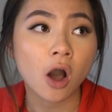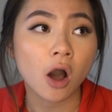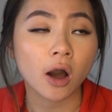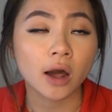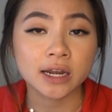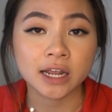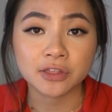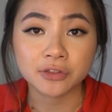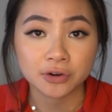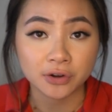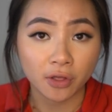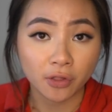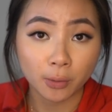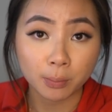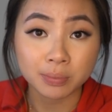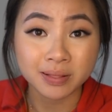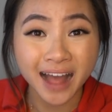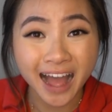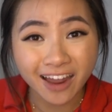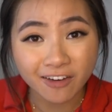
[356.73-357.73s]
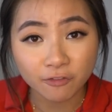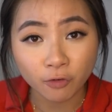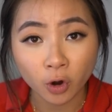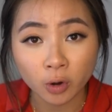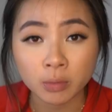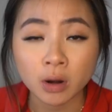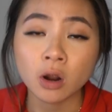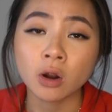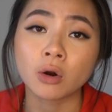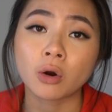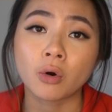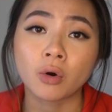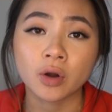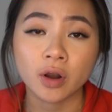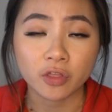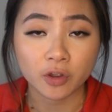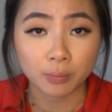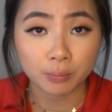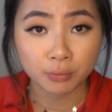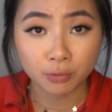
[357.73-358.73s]
on either another platform or
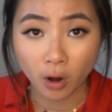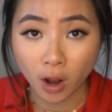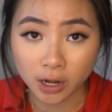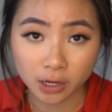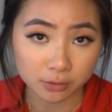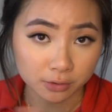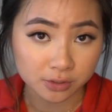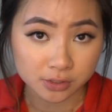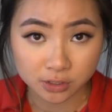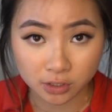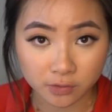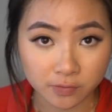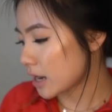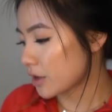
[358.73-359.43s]
another product or service.